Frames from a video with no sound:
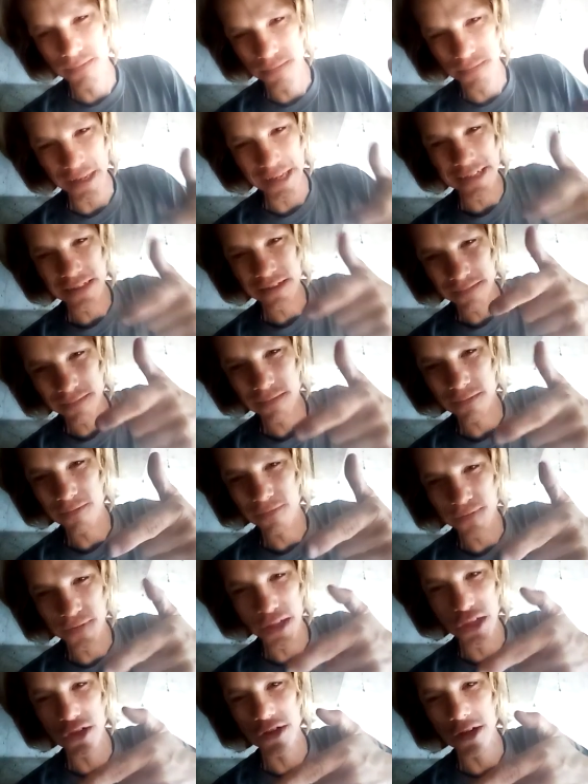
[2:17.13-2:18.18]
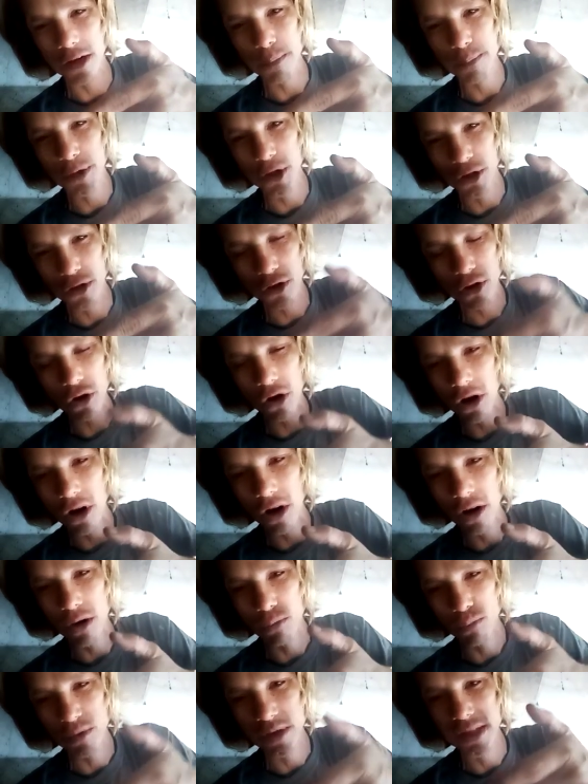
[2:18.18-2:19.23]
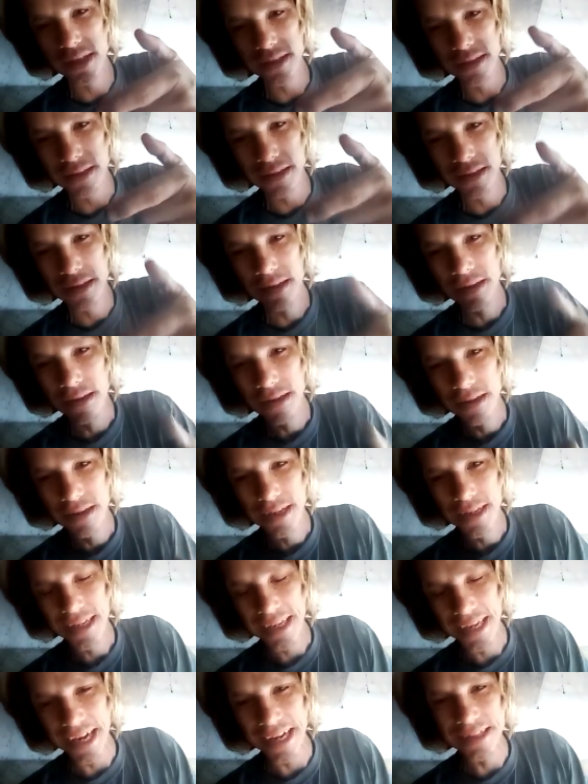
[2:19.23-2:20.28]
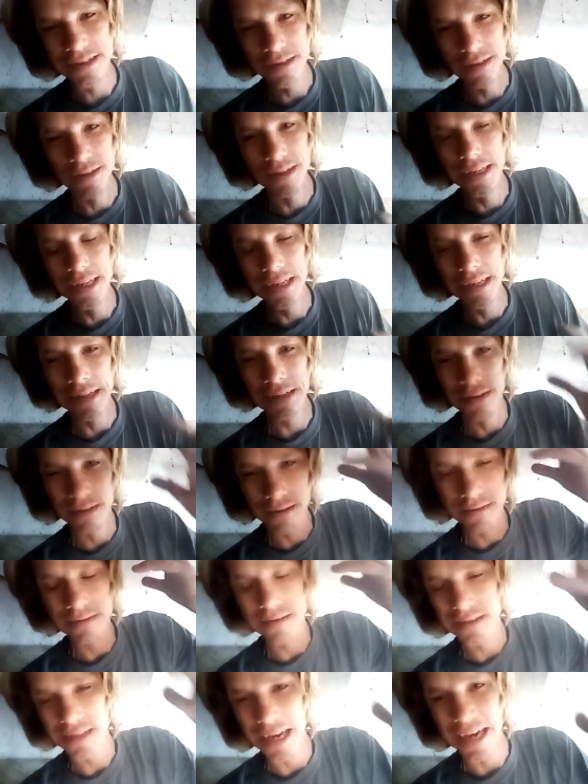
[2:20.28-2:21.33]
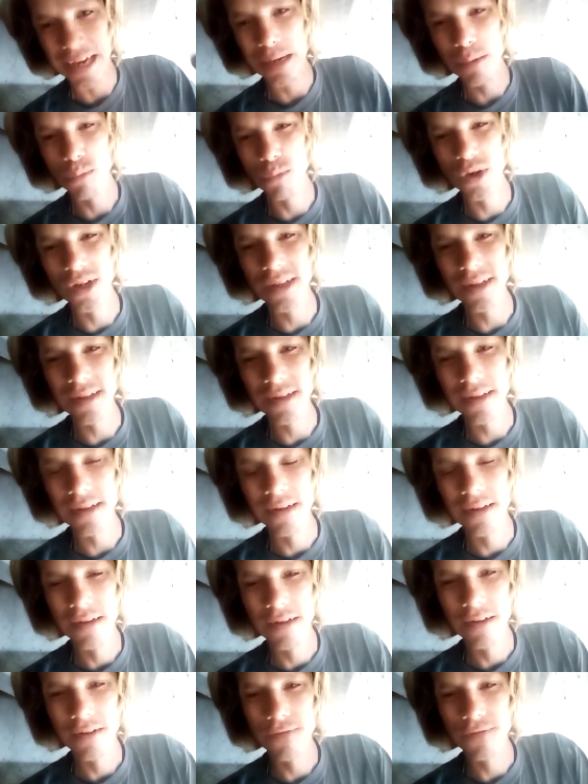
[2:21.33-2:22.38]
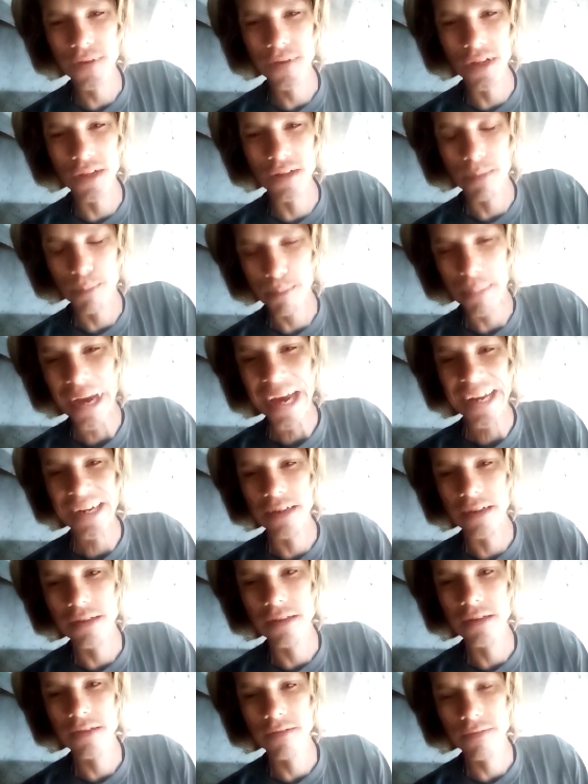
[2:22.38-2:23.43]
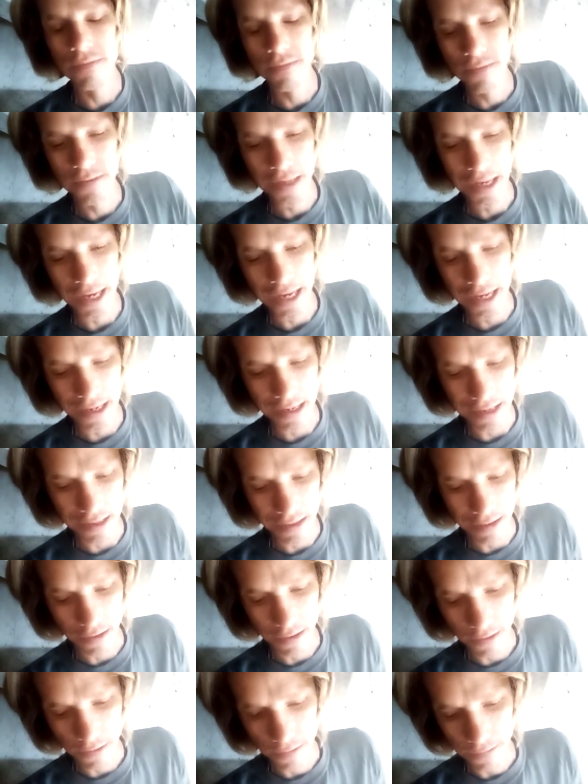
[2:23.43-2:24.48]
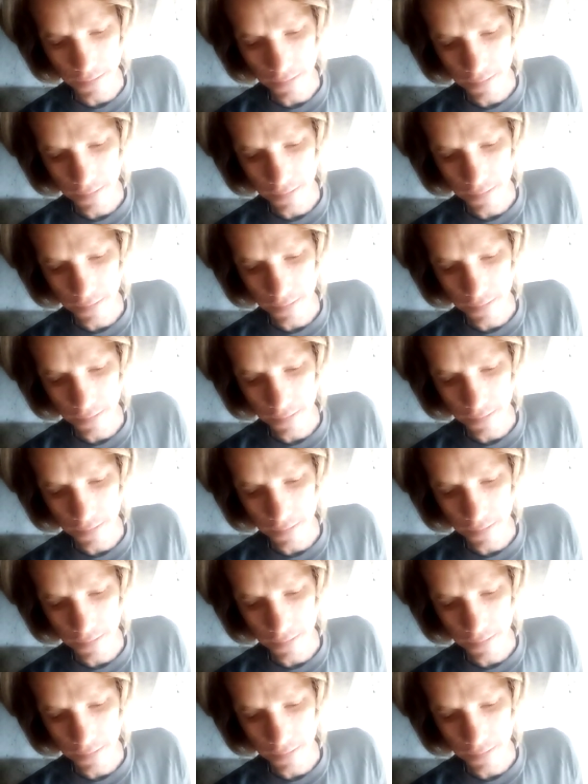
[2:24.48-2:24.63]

but filling up your car with gasoline, same with filling manna, a, uh,